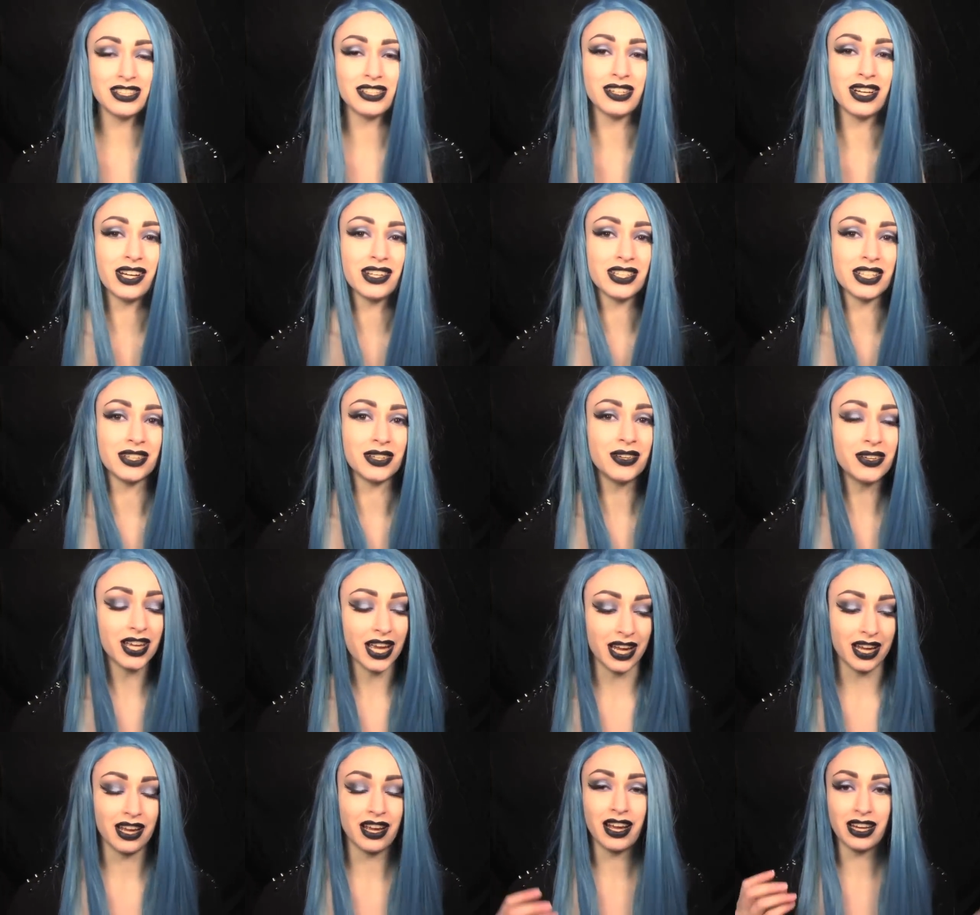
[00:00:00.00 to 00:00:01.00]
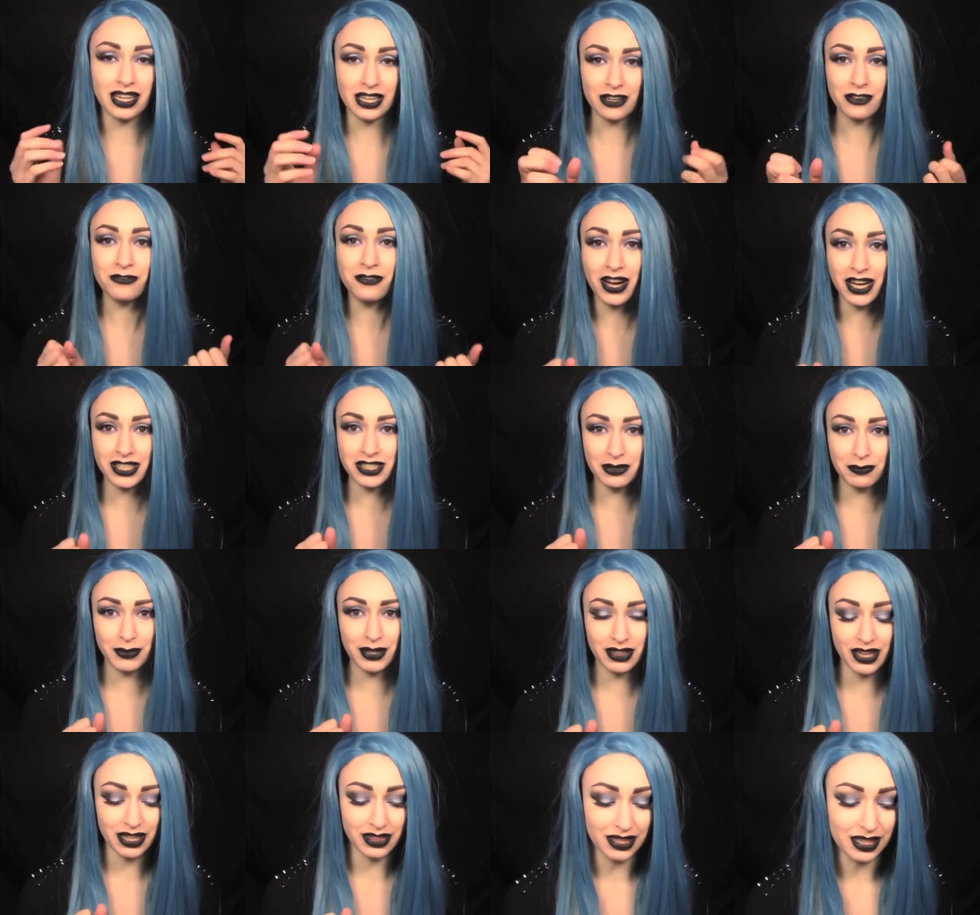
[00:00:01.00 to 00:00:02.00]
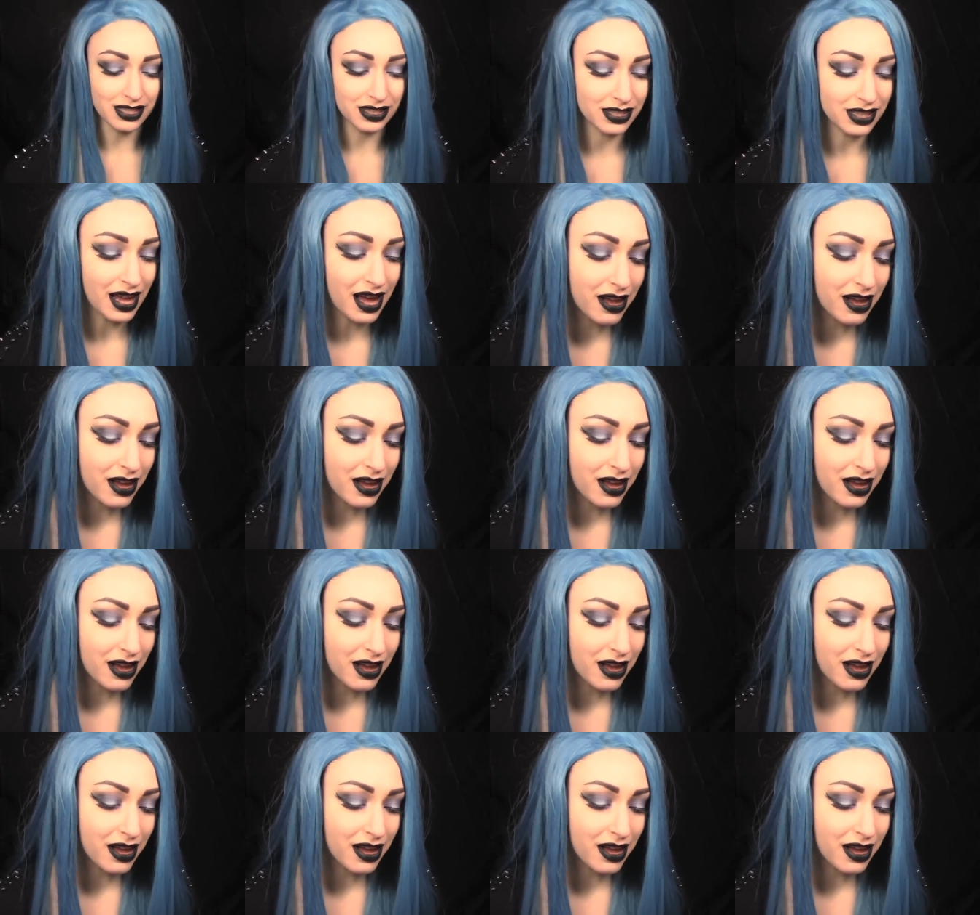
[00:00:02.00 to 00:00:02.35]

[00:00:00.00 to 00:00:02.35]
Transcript: So I was like, okay, I need to find something like this.